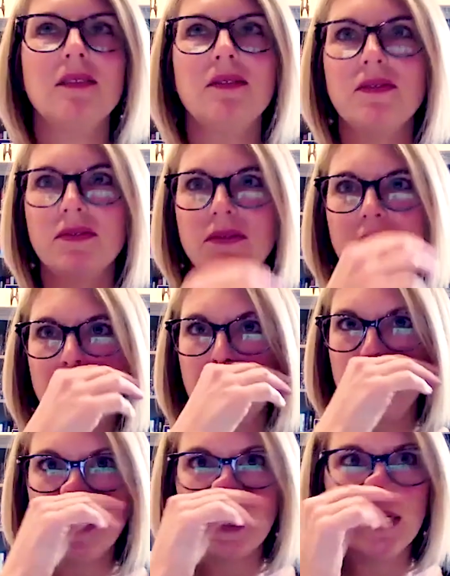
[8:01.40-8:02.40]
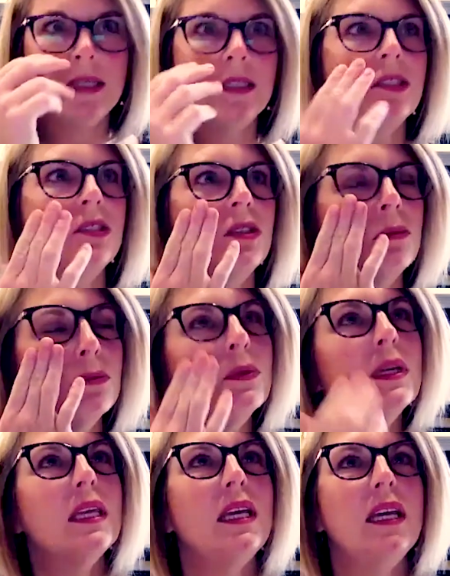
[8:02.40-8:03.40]
the book industry
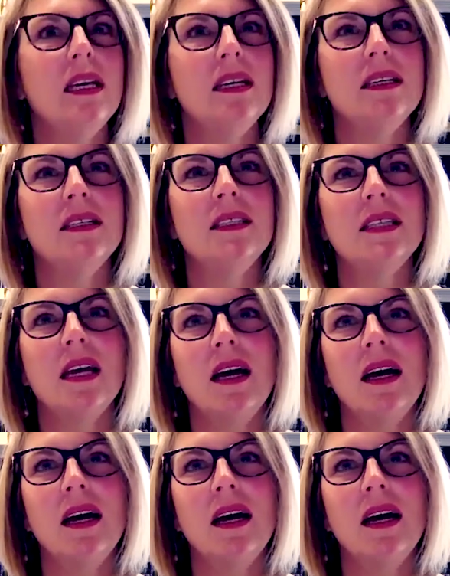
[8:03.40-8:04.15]
really is.